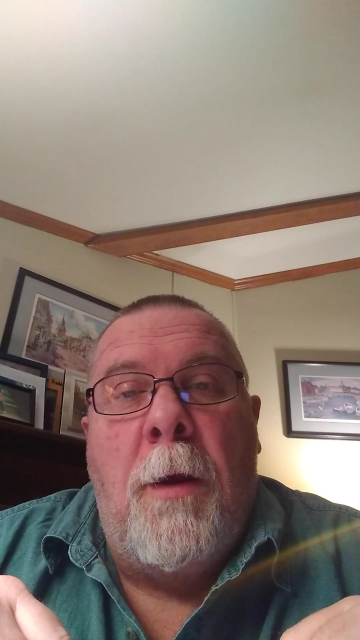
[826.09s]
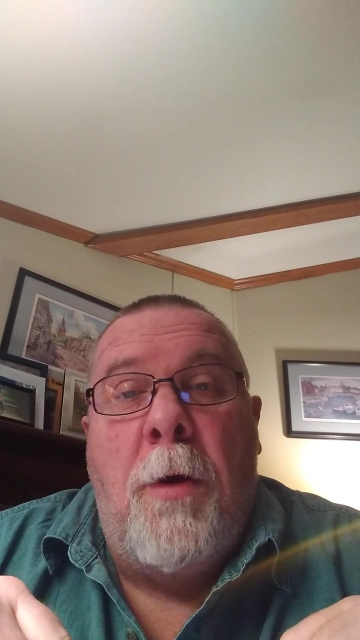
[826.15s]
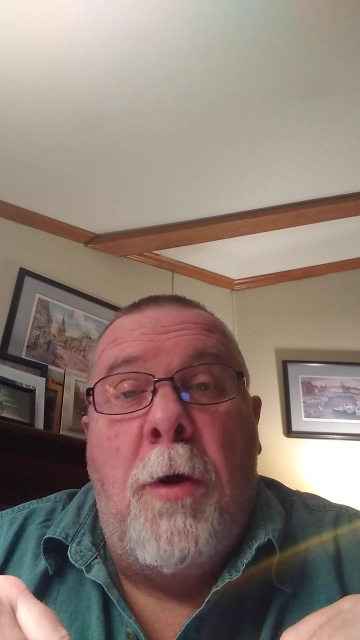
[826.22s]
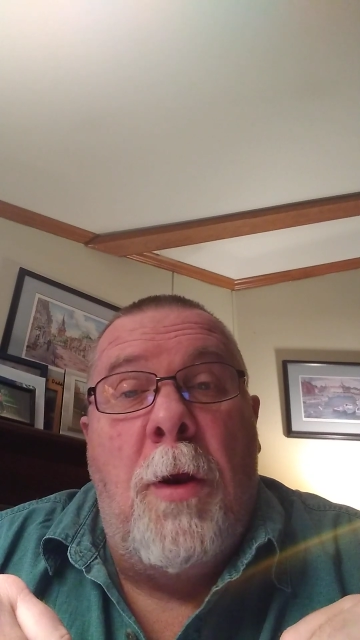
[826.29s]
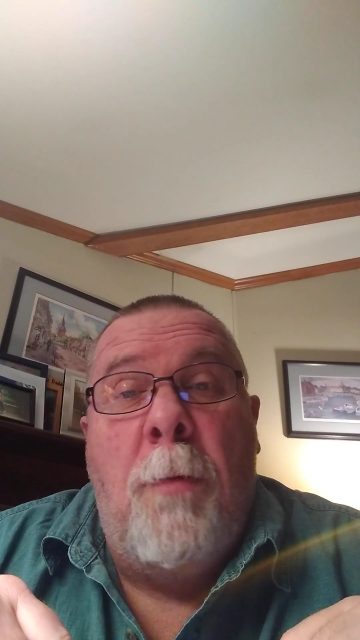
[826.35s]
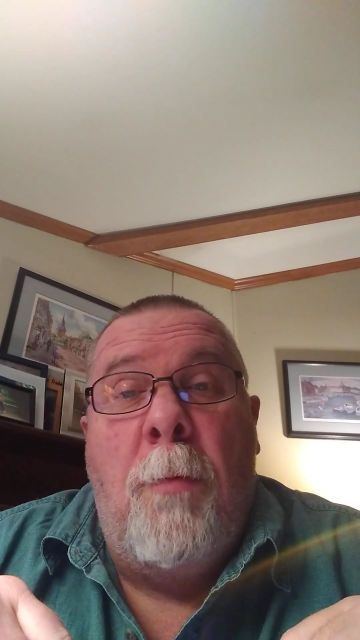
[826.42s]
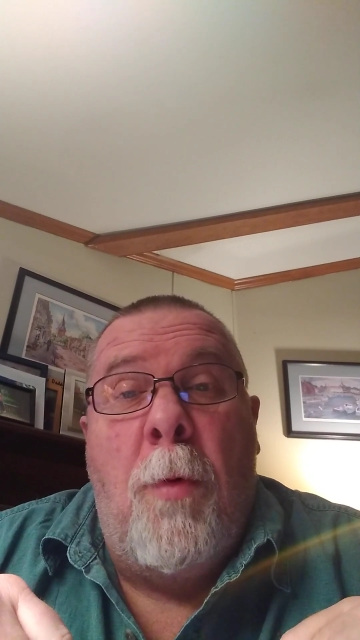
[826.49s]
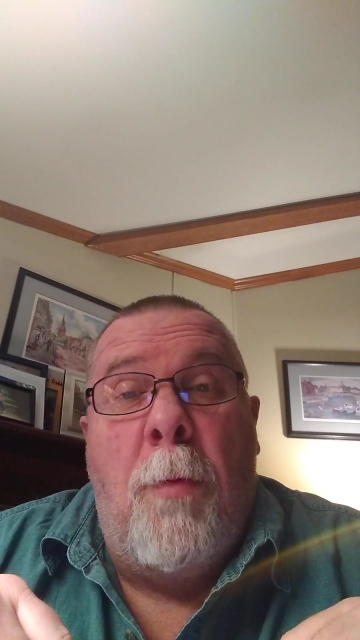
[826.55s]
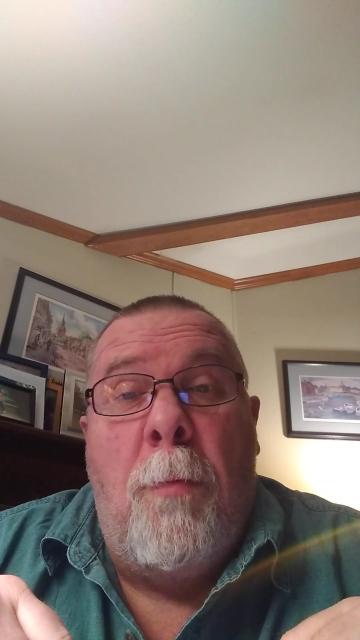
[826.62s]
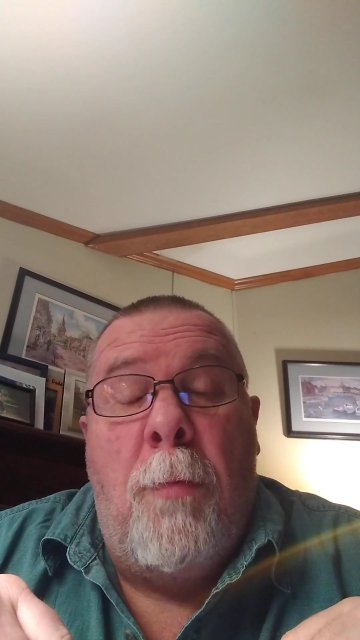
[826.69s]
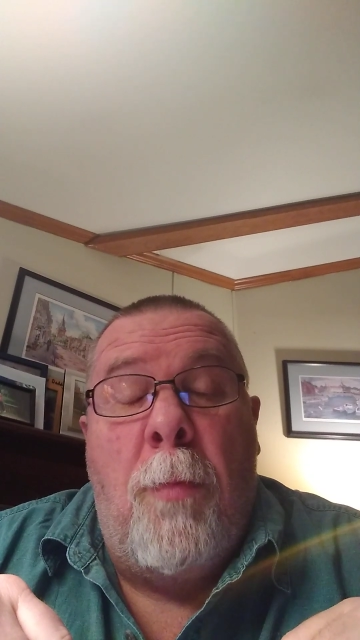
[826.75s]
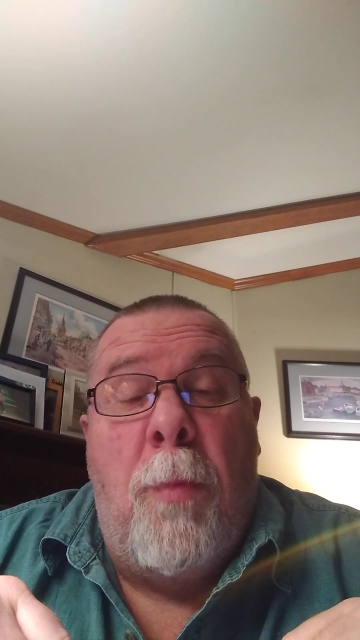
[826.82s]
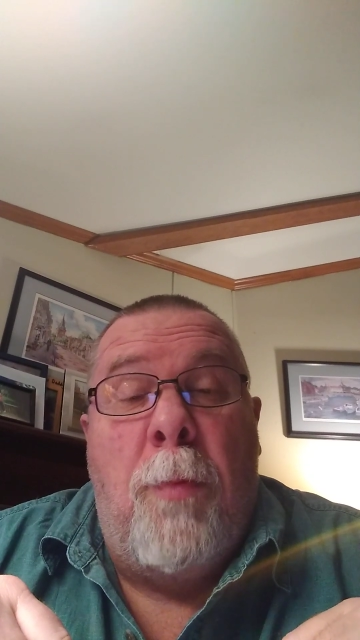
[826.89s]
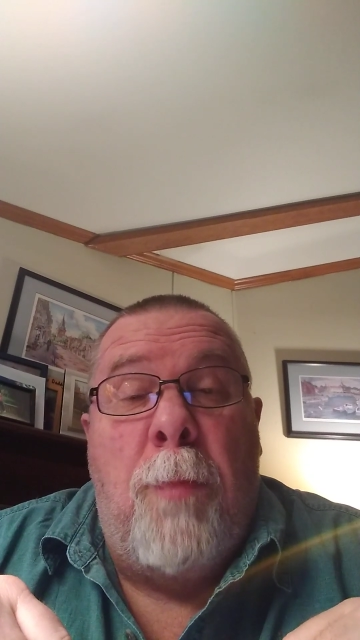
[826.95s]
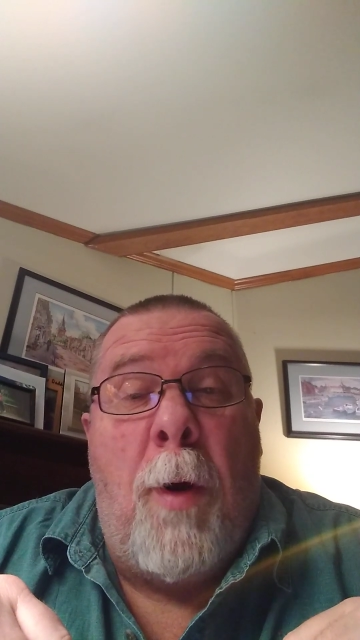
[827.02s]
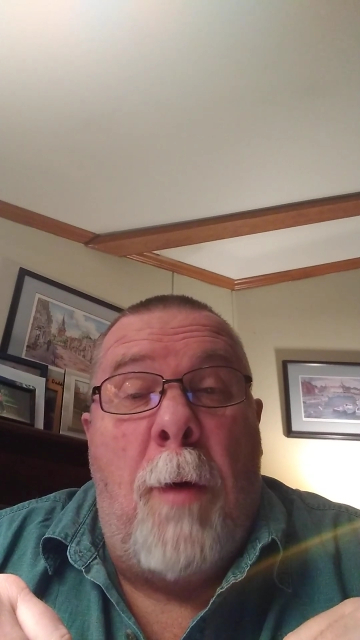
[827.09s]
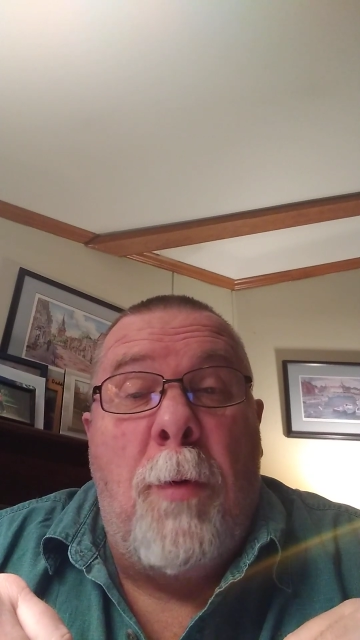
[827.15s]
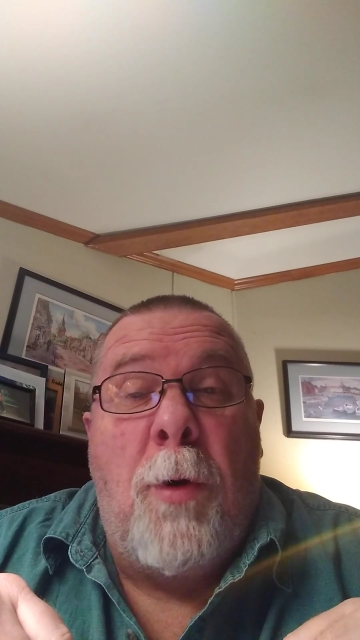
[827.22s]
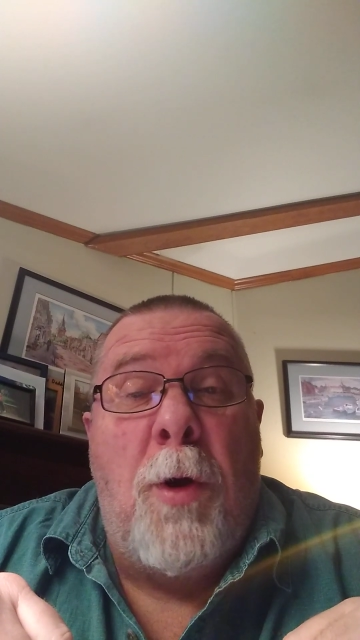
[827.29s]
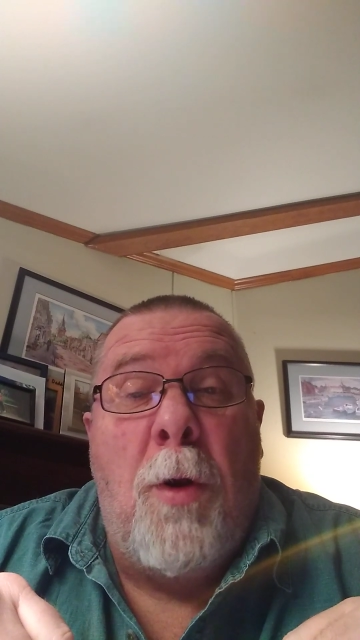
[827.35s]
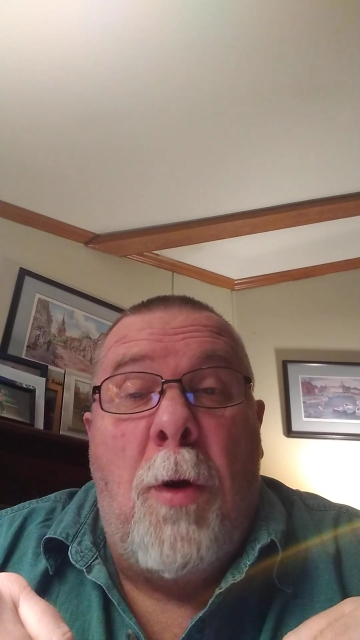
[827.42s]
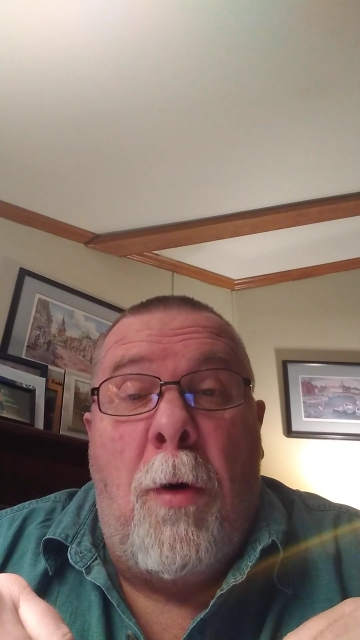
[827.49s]
Couldn't, probably
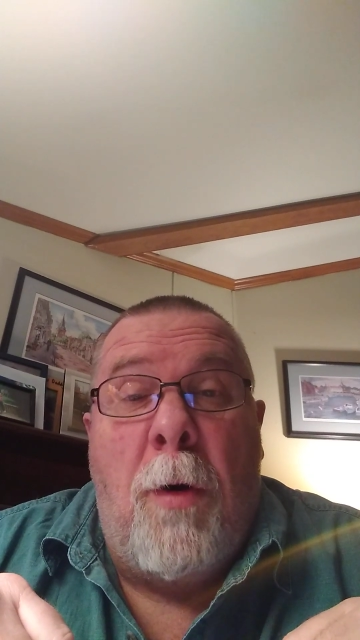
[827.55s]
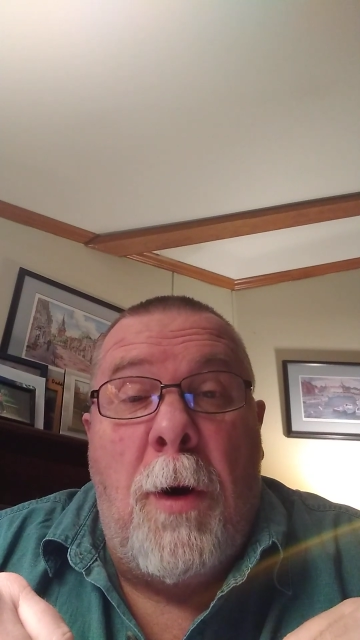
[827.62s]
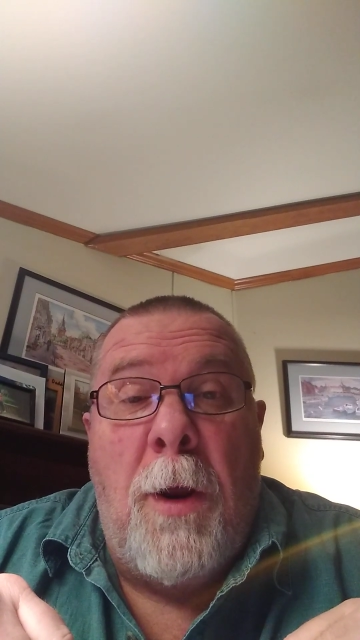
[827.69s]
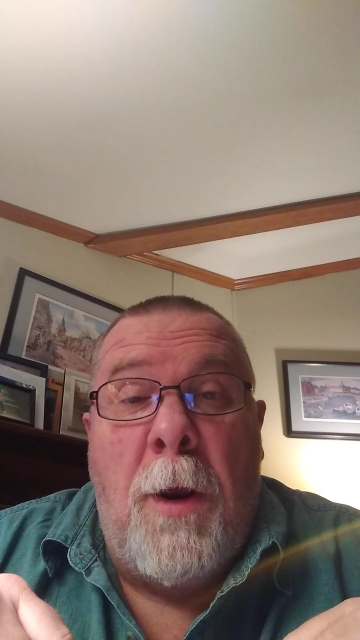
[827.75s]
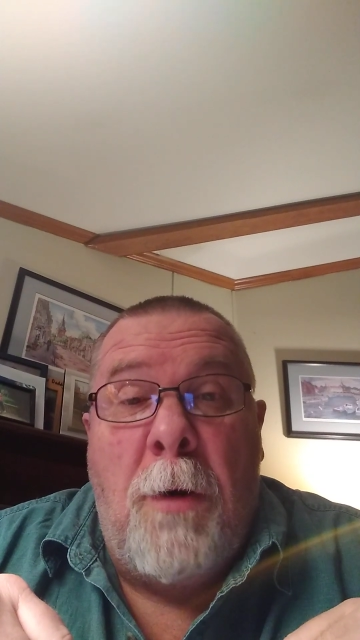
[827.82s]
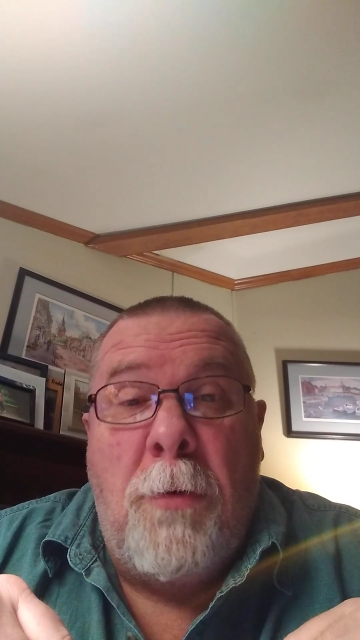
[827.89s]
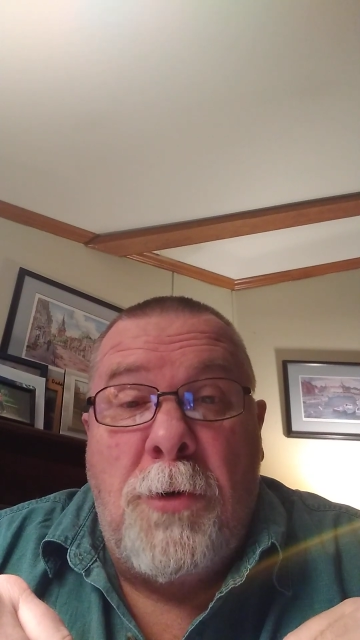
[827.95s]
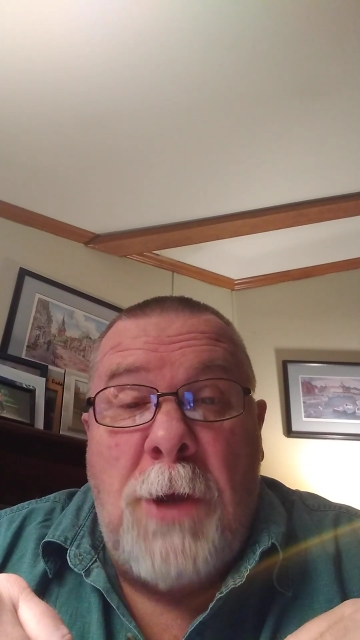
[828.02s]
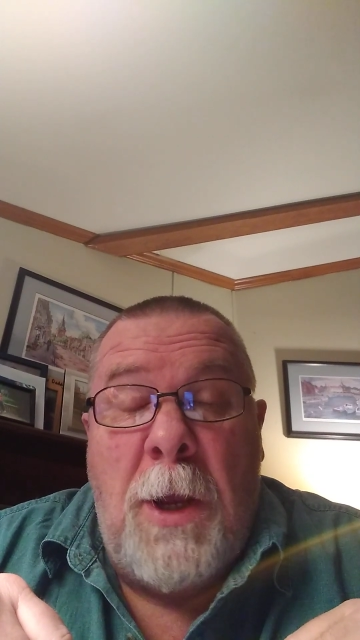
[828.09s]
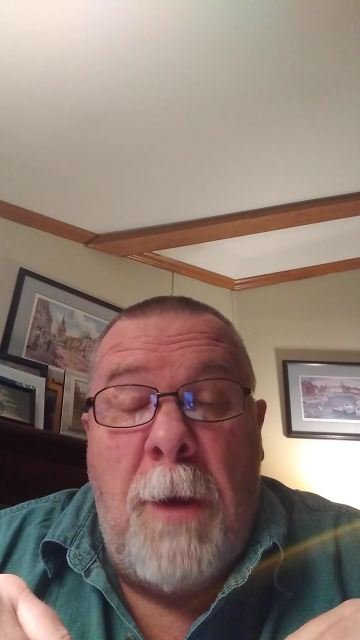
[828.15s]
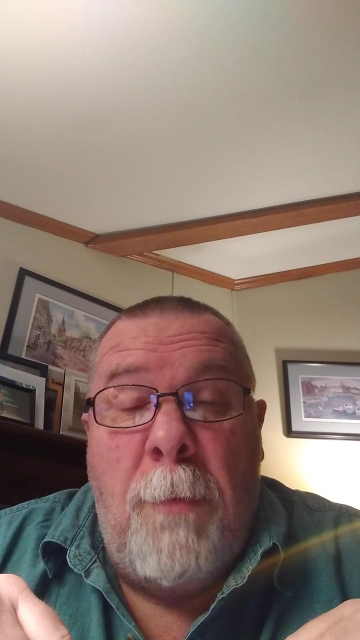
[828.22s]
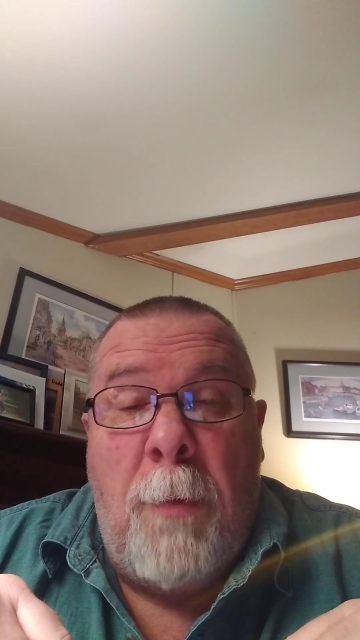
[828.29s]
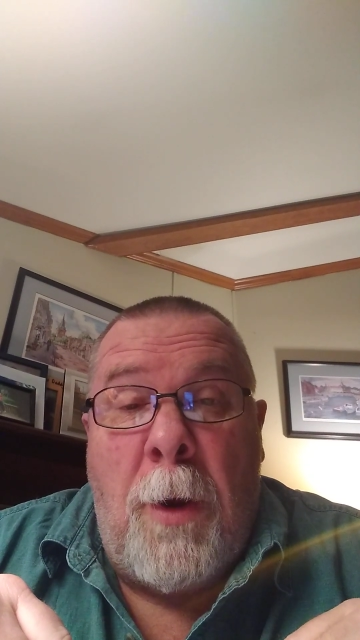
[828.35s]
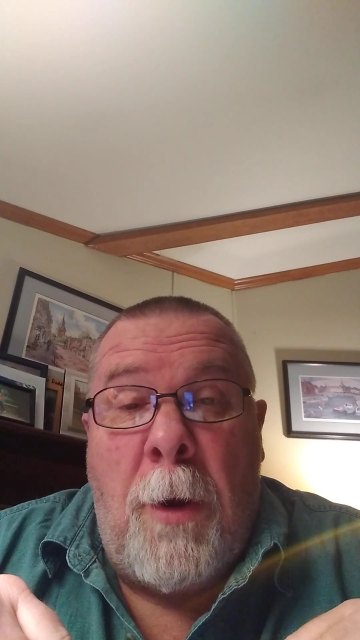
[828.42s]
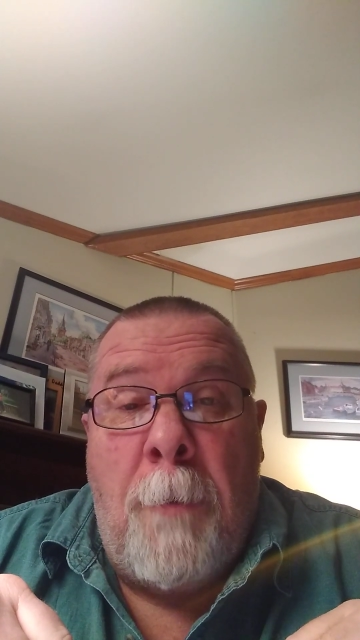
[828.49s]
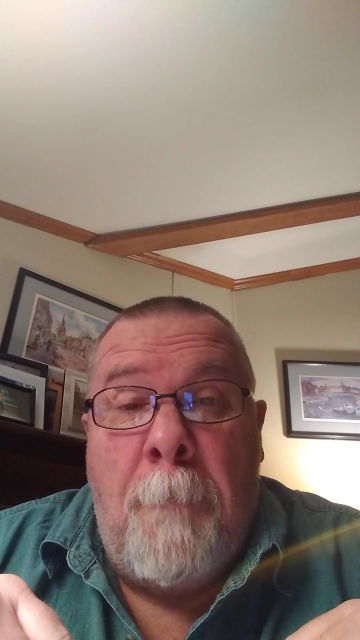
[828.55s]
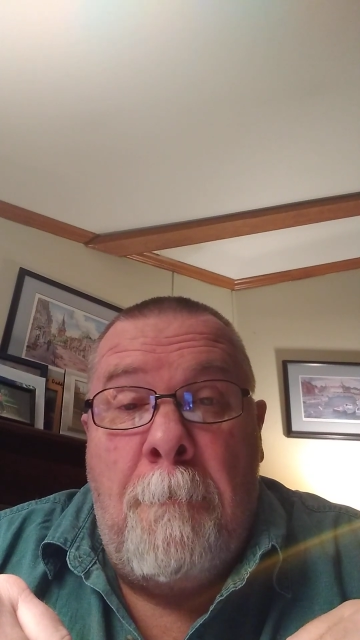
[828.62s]
couldn't hardly understand me.